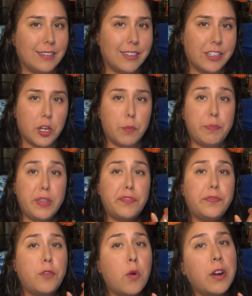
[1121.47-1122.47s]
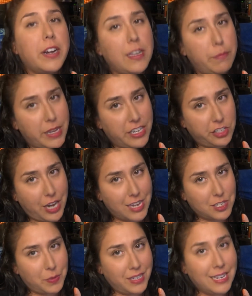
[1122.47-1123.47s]
You know, before he met
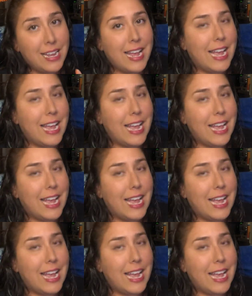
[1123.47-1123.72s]
Jasmine.